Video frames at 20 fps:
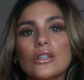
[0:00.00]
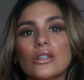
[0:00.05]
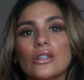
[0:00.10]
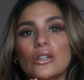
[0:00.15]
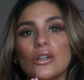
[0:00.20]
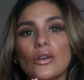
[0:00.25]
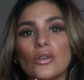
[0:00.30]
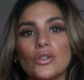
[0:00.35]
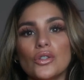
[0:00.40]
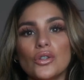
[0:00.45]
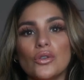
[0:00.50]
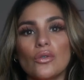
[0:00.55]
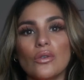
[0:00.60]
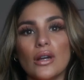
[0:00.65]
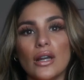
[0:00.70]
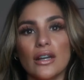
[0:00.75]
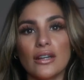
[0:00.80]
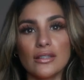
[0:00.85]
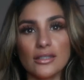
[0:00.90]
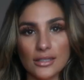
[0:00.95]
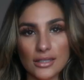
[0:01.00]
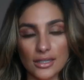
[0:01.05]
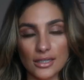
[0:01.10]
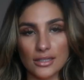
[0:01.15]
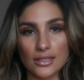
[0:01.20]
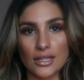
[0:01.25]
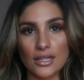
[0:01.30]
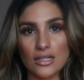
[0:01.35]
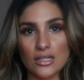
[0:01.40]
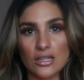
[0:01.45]
you know to wear these
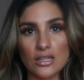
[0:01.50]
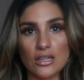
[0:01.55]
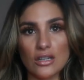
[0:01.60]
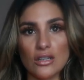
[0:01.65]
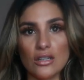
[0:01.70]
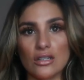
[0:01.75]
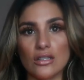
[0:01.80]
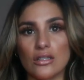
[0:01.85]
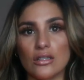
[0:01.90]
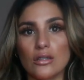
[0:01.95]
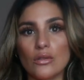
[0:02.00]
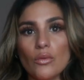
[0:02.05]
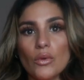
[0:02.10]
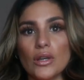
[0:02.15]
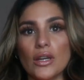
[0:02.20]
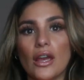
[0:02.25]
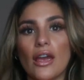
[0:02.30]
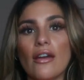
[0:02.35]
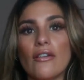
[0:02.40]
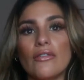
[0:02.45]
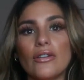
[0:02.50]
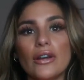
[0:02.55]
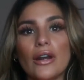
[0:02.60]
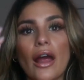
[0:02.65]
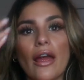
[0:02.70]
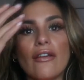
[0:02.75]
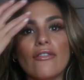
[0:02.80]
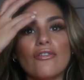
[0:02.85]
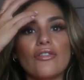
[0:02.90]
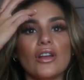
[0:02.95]
extensions whenever
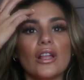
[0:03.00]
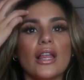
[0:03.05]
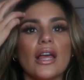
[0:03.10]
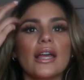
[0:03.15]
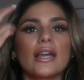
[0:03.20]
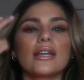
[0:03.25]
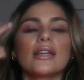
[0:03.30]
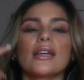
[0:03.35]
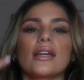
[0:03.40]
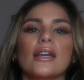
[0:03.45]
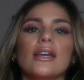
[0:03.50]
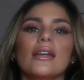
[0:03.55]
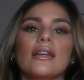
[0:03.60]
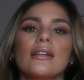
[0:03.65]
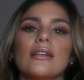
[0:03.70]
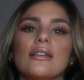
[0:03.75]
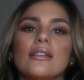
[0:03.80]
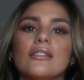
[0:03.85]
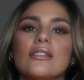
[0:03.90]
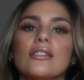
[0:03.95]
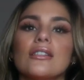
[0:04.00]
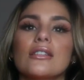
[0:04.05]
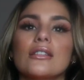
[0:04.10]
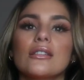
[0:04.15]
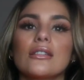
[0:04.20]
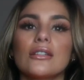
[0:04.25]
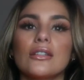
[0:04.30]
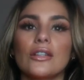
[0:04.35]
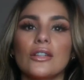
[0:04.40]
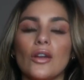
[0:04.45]
I feel like it it
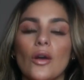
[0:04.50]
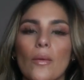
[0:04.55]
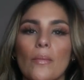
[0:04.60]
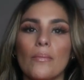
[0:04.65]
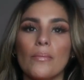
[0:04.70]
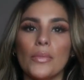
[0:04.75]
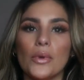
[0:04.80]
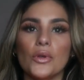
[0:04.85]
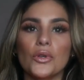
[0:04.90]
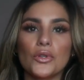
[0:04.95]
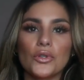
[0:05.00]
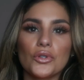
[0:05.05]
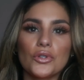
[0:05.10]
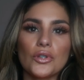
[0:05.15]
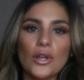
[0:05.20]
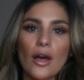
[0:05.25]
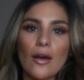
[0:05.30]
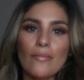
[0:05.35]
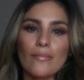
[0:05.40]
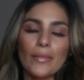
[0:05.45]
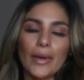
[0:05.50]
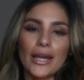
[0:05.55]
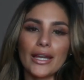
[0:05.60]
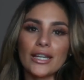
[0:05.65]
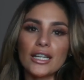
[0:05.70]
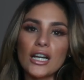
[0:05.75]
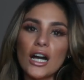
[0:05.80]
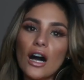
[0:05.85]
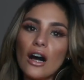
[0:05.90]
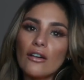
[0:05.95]
just you know boosts up
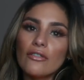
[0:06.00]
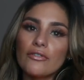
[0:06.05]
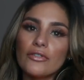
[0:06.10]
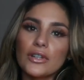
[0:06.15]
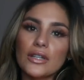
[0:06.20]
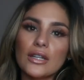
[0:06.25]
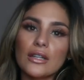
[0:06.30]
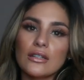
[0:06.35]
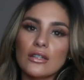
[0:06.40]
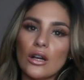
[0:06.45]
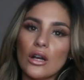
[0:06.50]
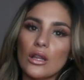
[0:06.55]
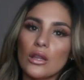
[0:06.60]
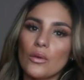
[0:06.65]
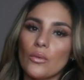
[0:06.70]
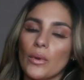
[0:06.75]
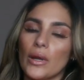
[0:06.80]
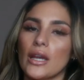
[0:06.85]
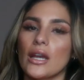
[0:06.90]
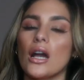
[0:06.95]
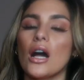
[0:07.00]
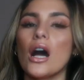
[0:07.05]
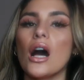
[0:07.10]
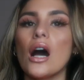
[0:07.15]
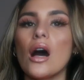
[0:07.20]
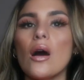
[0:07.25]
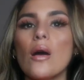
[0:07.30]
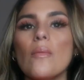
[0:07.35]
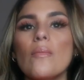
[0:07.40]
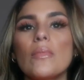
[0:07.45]
my confidence all the way
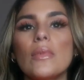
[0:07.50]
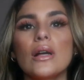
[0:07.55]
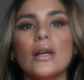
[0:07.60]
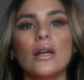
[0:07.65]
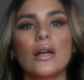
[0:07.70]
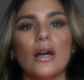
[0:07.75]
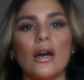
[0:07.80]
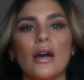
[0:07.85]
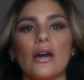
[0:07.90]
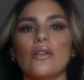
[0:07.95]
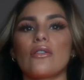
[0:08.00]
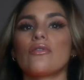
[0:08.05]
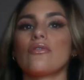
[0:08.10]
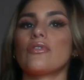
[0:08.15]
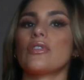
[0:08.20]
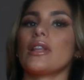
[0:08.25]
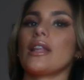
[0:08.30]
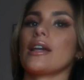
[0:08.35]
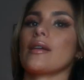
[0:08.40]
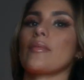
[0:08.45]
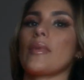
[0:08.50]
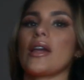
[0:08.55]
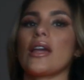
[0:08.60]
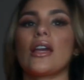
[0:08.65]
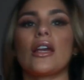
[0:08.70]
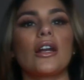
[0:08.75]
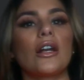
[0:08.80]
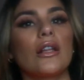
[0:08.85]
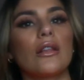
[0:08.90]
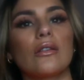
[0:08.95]
up I don't feel like my
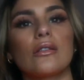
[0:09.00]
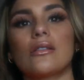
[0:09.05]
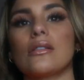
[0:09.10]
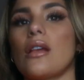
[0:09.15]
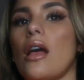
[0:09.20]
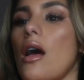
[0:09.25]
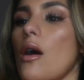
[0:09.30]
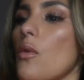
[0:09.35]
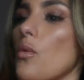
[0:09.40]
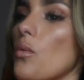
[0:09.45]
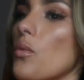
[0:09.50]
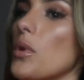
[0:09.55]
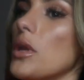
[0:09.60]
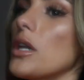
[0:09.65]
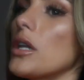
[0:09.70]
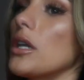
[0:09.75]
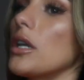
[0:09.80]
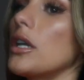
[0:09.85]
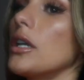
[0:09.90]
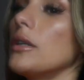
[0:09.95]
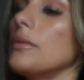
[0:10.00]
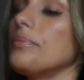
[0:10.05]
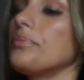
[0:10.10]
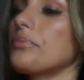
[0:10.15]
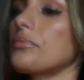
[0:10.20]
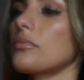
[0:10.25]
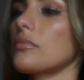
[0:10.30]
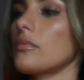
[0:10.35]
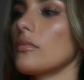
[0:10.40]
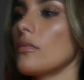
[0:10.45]
hair looks that weird
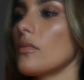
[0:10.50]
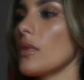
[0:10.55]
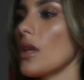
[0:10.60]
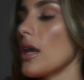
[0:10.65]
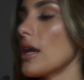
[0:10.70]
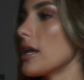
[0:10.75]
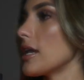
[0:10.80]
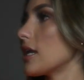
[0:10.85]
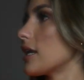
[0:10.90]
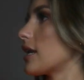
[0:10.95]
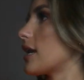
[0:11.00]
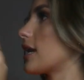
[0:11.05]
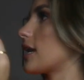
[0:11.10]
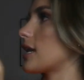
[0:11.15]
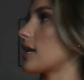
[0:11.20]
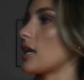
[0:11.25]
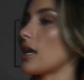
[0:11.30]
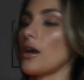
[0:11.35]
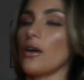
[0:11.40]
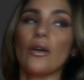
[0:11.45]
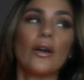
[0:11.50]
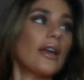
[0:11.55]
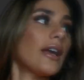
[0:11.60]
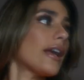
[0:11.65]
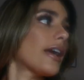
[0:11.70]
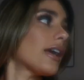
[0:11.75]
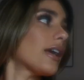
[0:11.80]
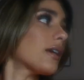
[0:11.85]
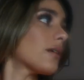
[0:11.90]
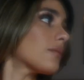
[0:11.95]
I hate, oh, I
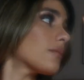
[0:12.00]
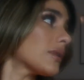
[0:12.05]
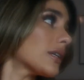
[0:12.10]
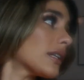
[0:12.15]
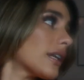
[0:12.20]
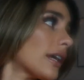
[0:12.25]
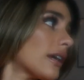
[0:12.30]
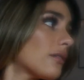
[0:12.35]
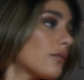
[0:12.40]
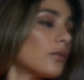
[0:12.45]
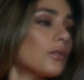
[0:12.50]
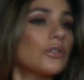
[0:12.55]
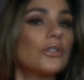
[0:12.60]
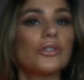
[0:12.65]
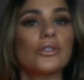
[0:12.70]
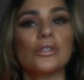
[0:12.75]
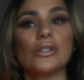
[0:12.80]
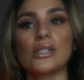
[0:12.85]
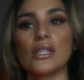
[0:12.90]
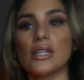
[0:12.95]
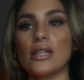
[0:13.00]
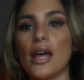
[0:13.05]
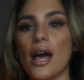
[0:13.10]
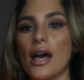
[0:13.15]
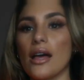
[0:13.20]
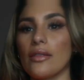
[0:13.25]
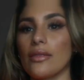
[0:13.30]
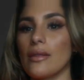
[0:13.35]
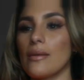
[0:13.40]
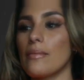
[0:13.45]
hate being able to see
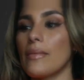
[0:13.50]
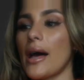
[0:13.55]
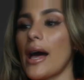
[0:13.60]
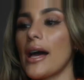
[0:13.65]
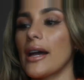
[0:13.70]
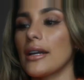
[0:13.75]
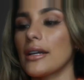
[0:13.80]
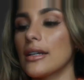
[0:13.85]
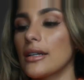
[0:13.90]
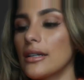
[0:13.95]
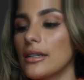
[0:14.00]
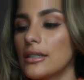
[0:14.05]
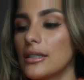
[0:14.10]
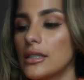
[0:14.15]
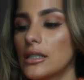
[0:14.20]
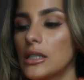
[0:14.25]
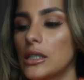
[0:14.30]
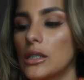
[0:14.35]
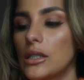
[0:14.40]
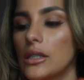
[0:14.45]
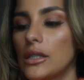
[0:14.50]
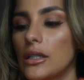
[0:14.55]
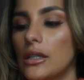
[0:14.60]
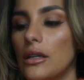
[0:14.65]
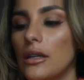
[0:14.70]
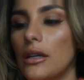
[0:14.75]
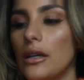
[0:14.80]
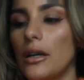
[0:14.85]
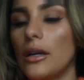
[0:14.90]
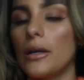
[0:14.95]
that in the back.
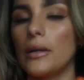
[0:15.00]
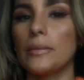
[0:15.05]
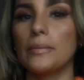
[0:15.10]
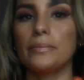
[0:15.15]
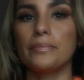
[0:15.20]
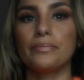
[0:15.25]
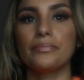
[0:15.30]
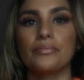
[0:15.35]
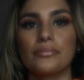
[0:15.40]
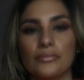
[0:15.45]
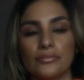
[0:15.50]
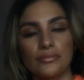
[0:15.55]
Um,